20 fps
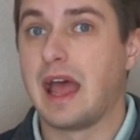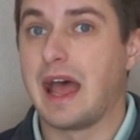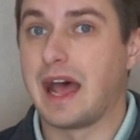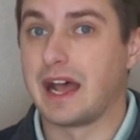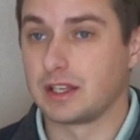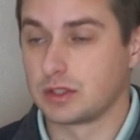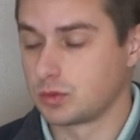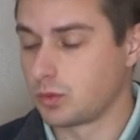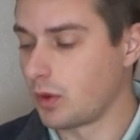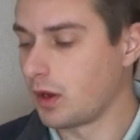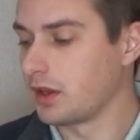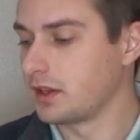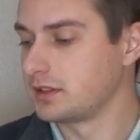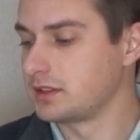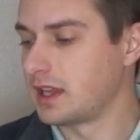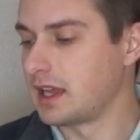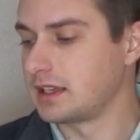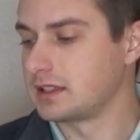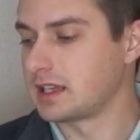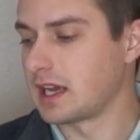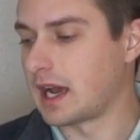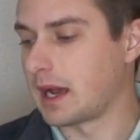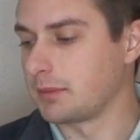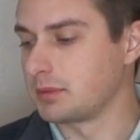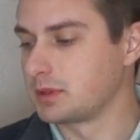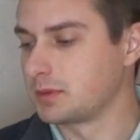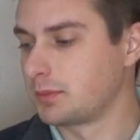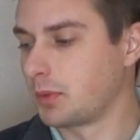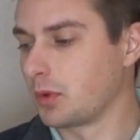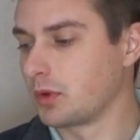as well as that top
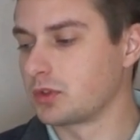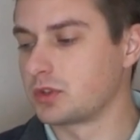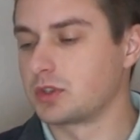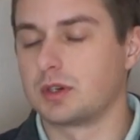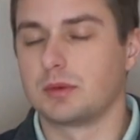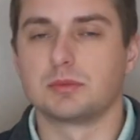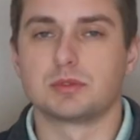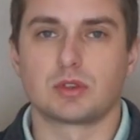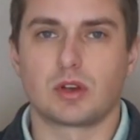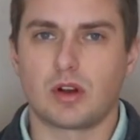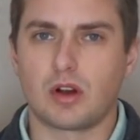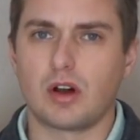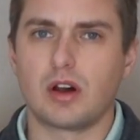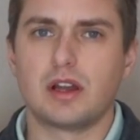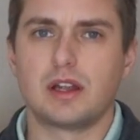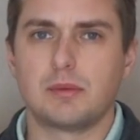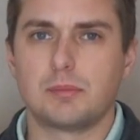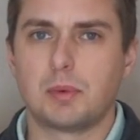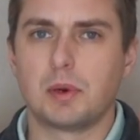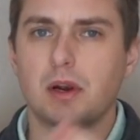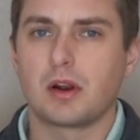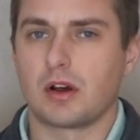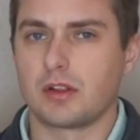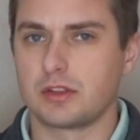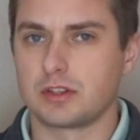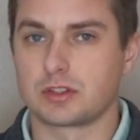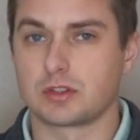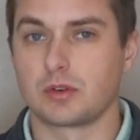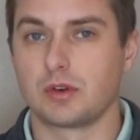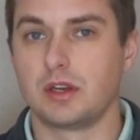sport trim. So I'll go ahead and put on
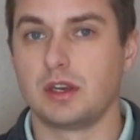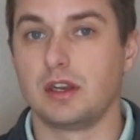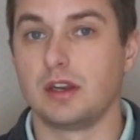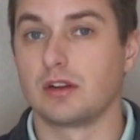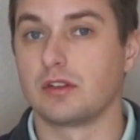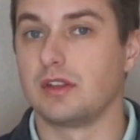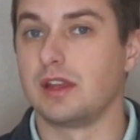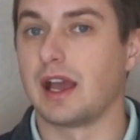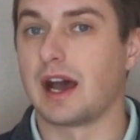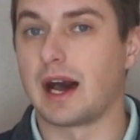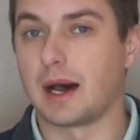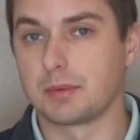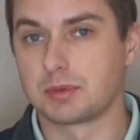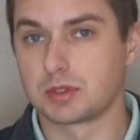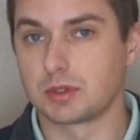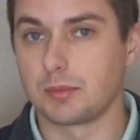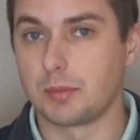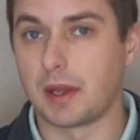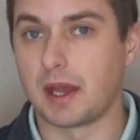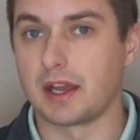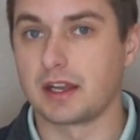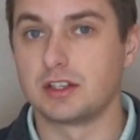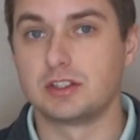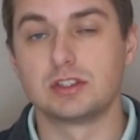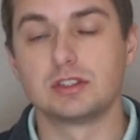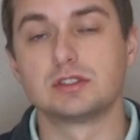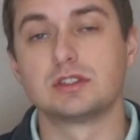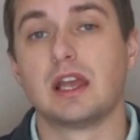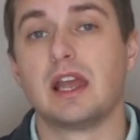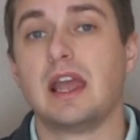the screen here the optional
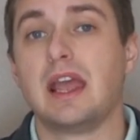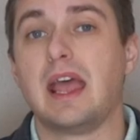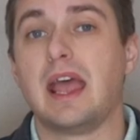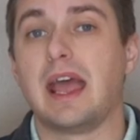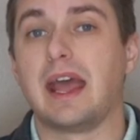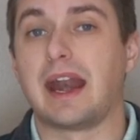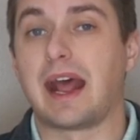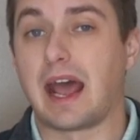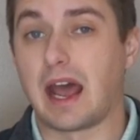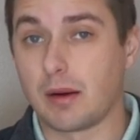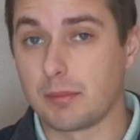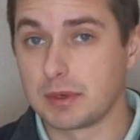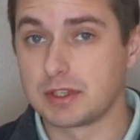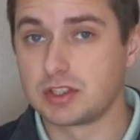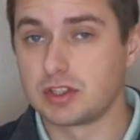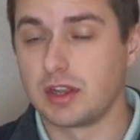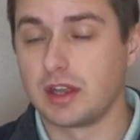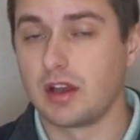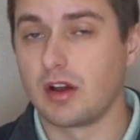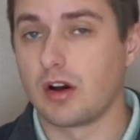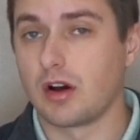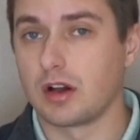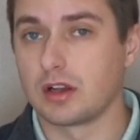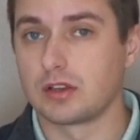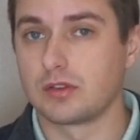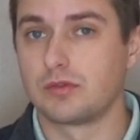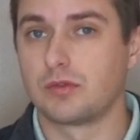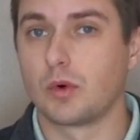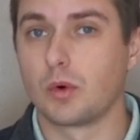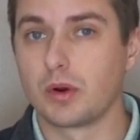packages and how much they
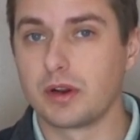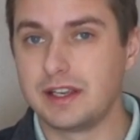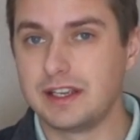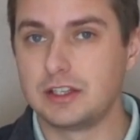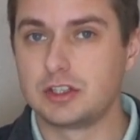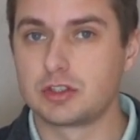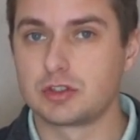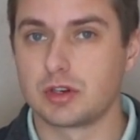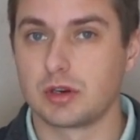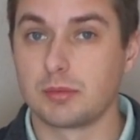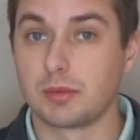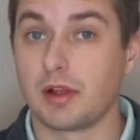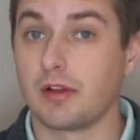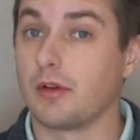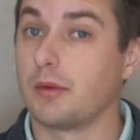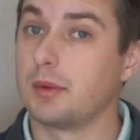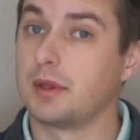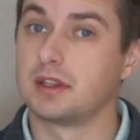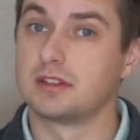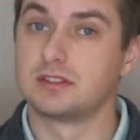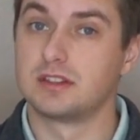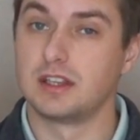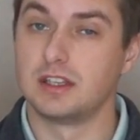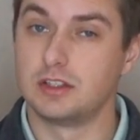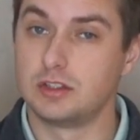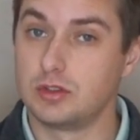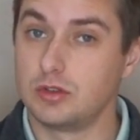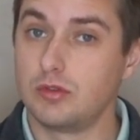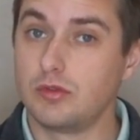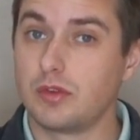cost for each trim level, because they
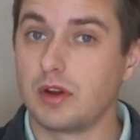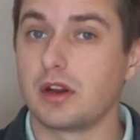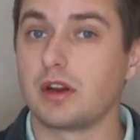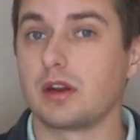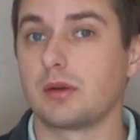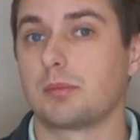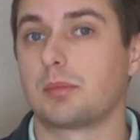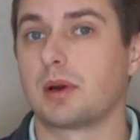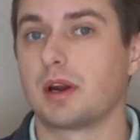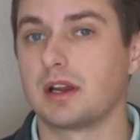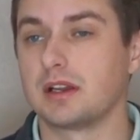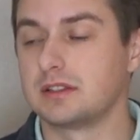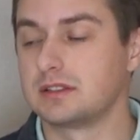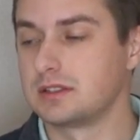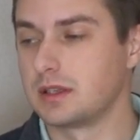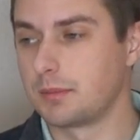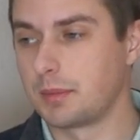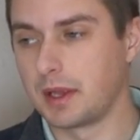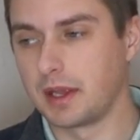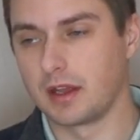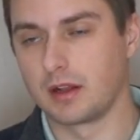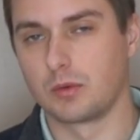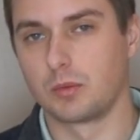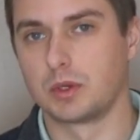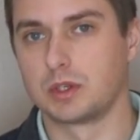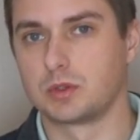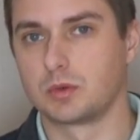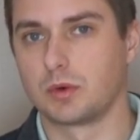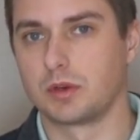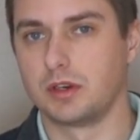do vary in price depending on
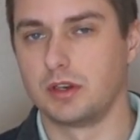which one